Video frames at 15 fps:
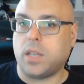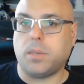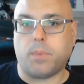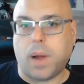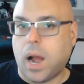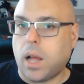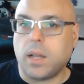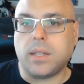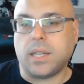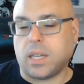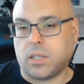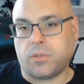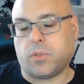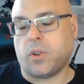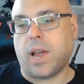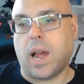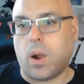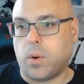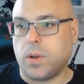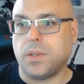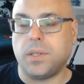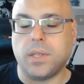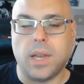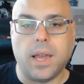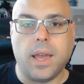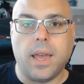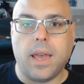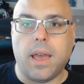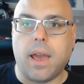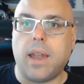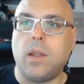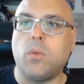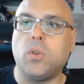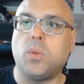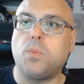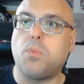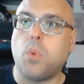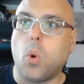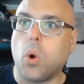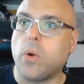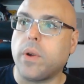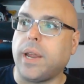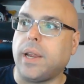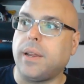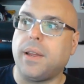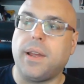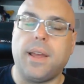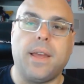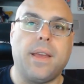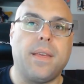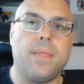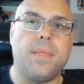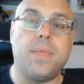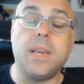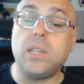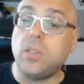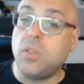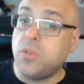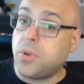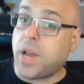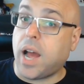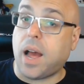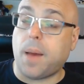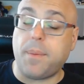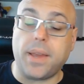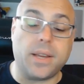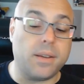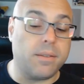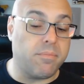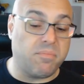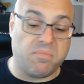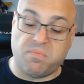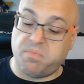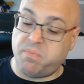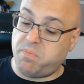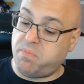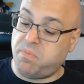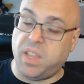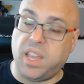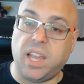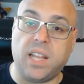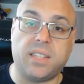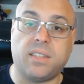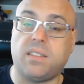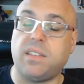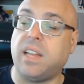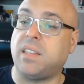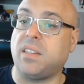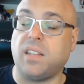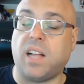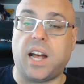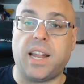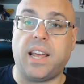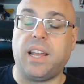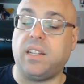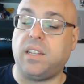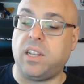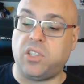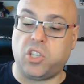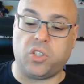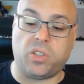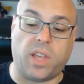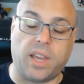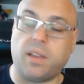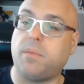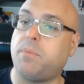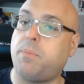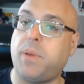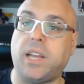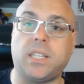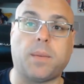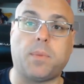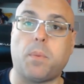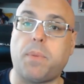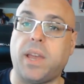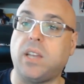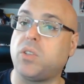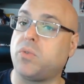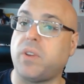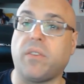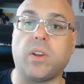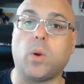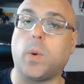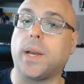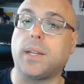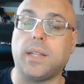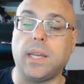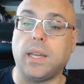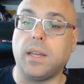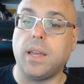politics for hours. And it was boring. This new comic, it's a lot of, it just like picks up the pace very quickly.